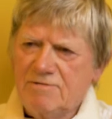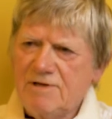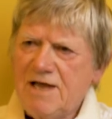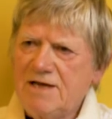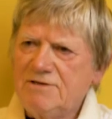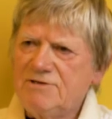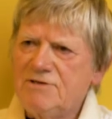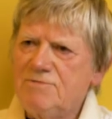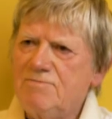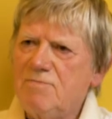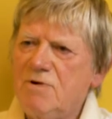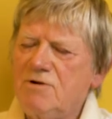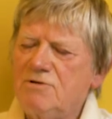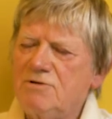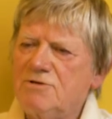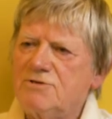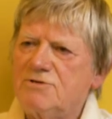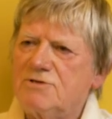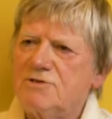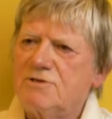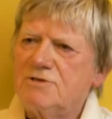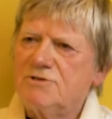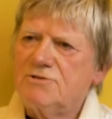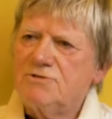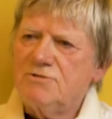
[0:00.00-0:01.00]
the
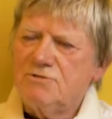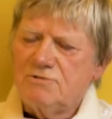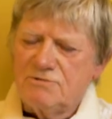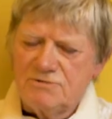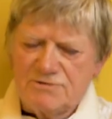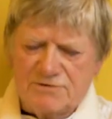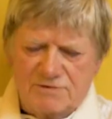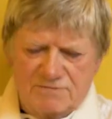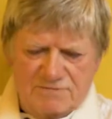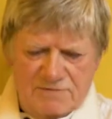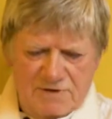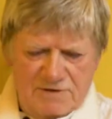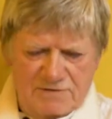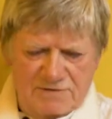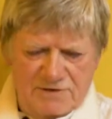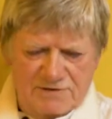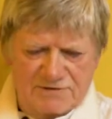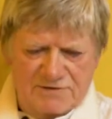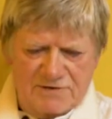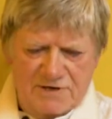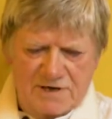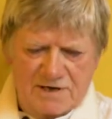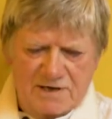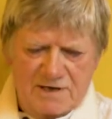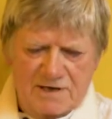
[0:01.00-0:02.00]
etymology, the source of the
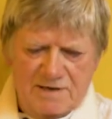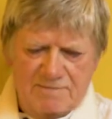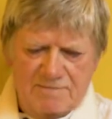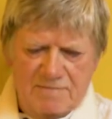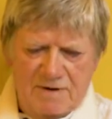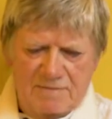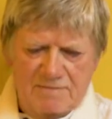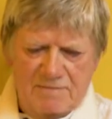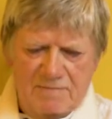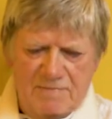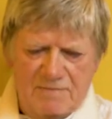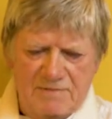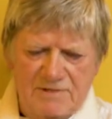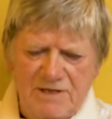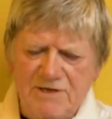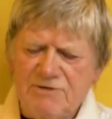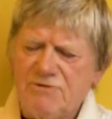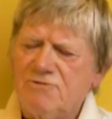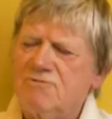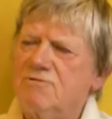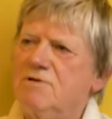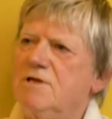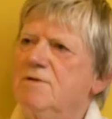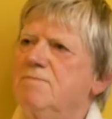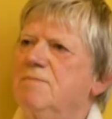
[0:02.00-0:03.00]
term,
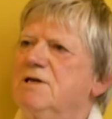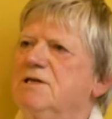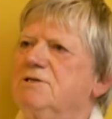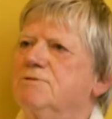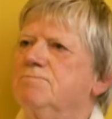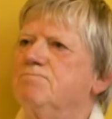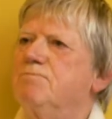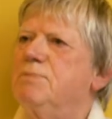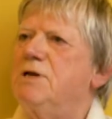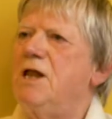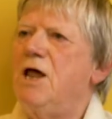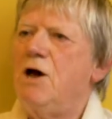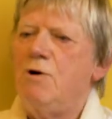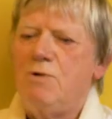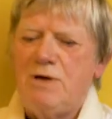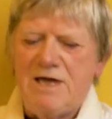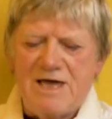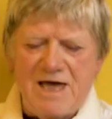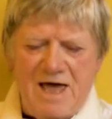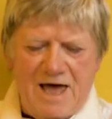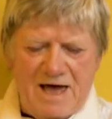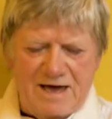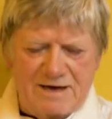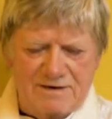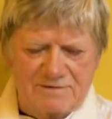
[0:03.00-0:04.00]
literally means blowing
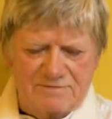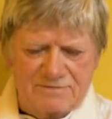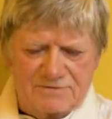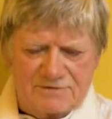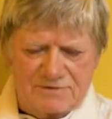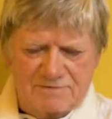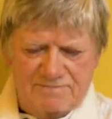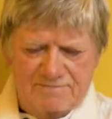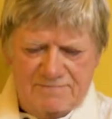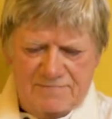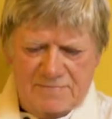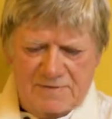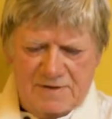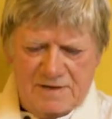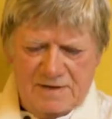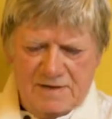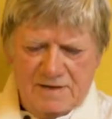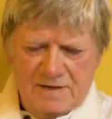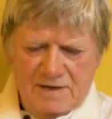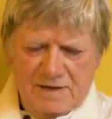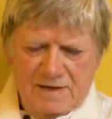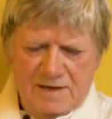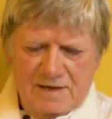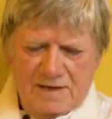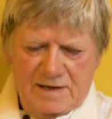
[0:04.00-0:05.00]
out.
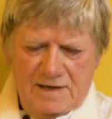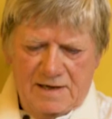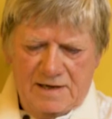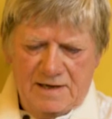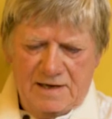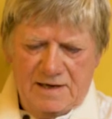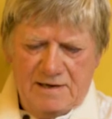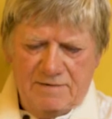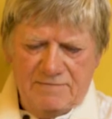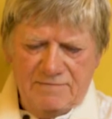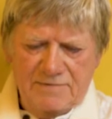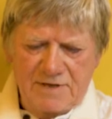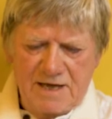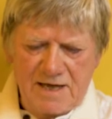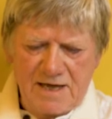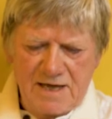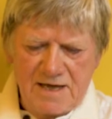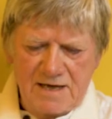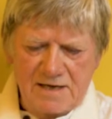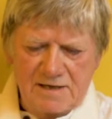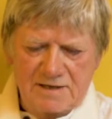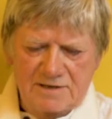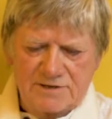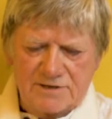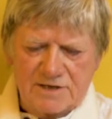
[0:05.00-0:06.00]

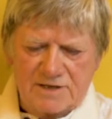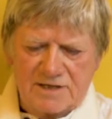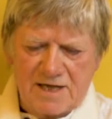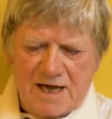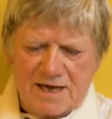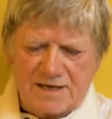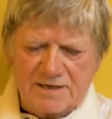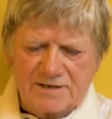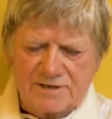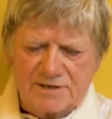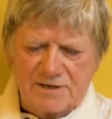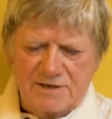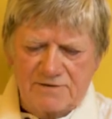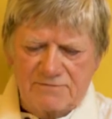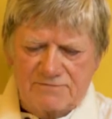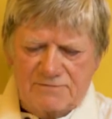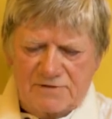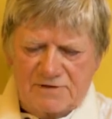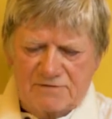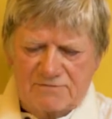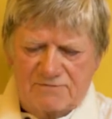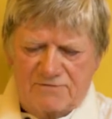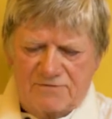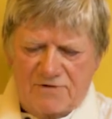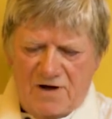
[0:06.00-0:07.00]
Nir is a negative,
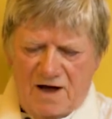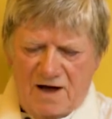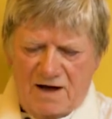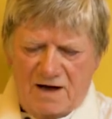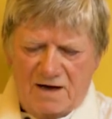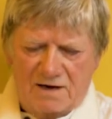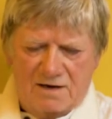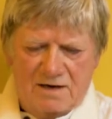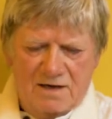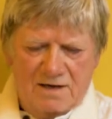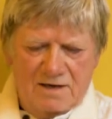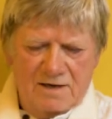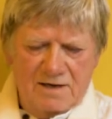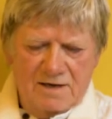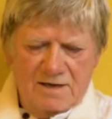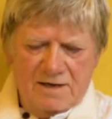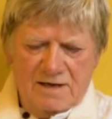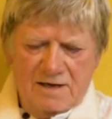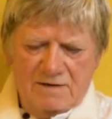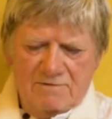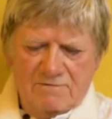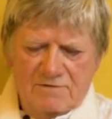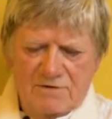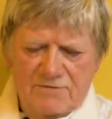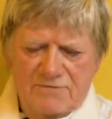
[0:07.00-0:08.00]
and va
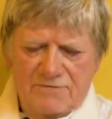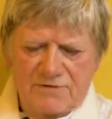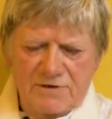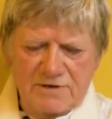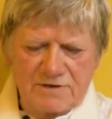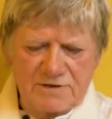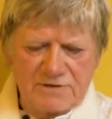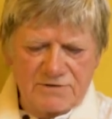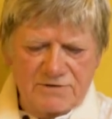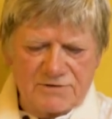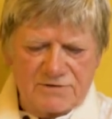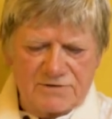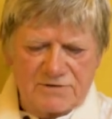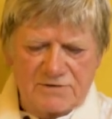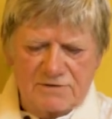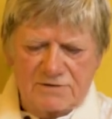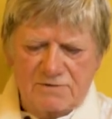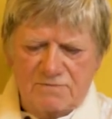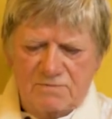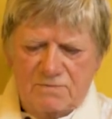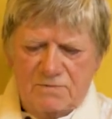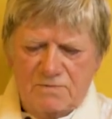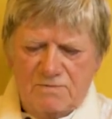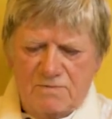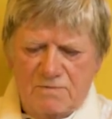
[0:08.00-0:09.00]
refers to
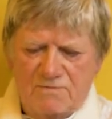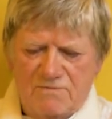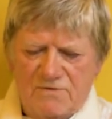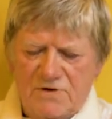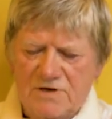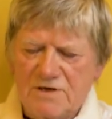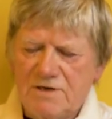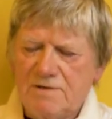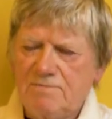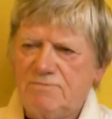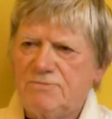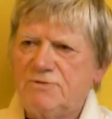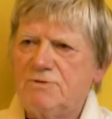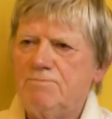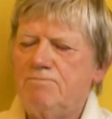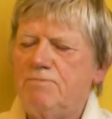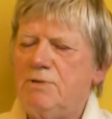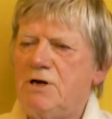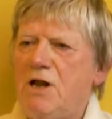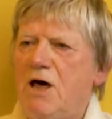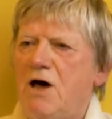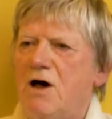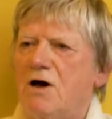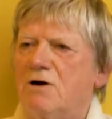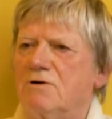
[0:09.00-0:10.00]
the verb to
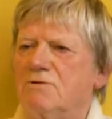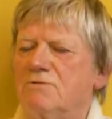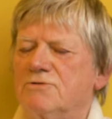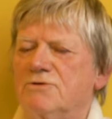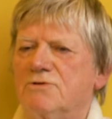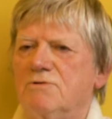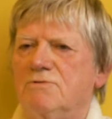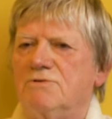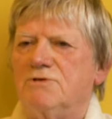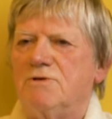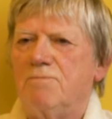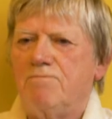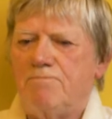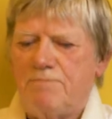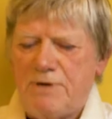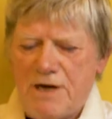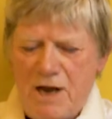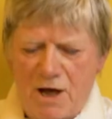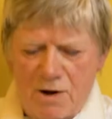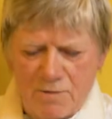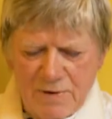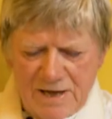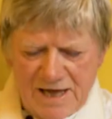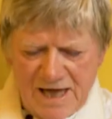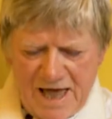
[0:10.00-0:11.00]
blow. So it's a
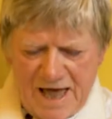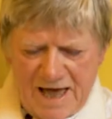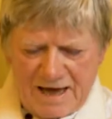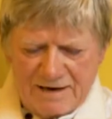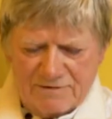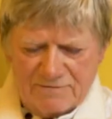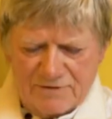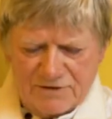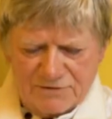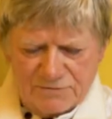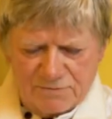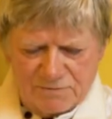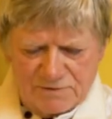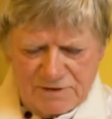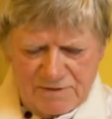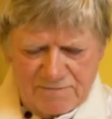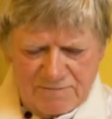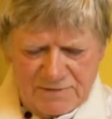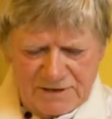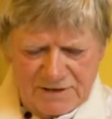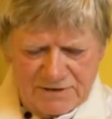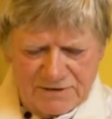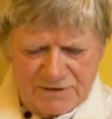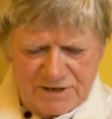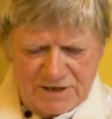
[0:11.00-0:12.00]
blowing out. That's what it
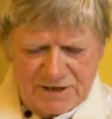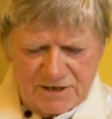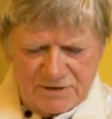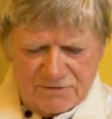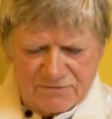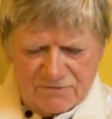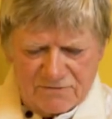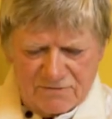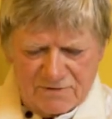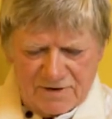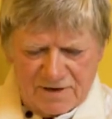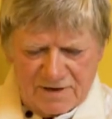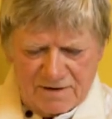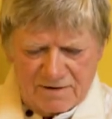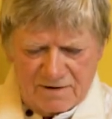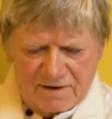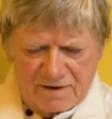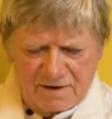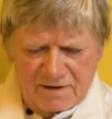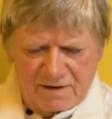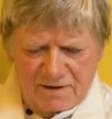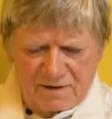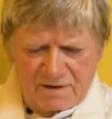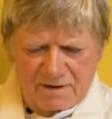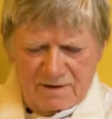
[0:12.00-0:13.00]
means literally.
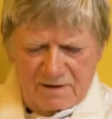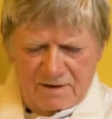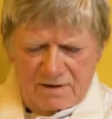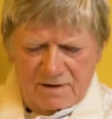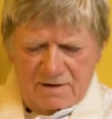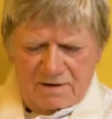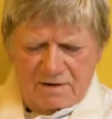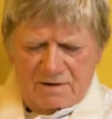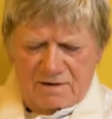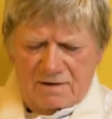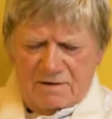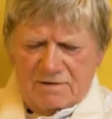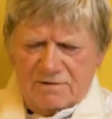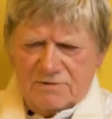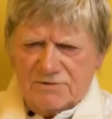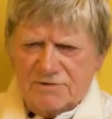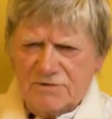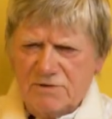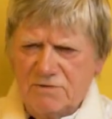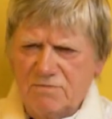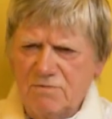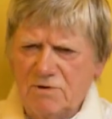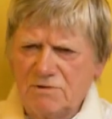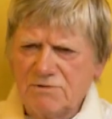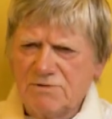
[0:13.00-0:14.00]

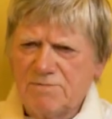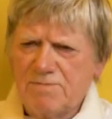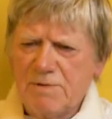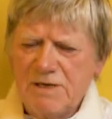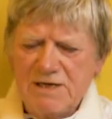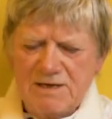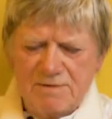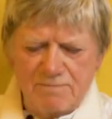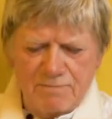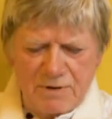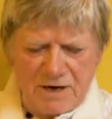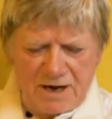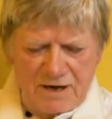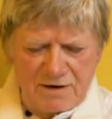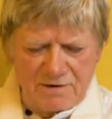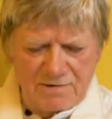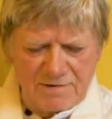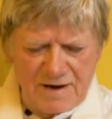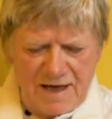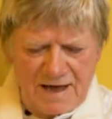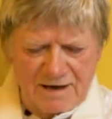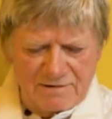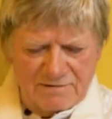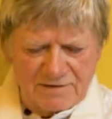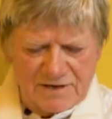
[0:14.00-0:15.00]
So what's being blown
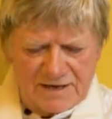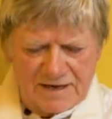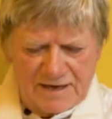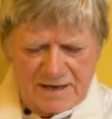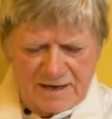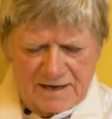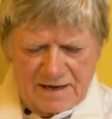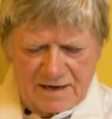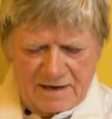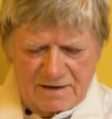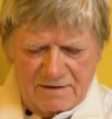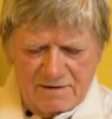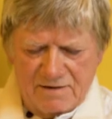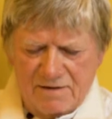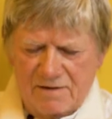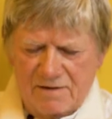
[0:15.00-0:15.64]
out here?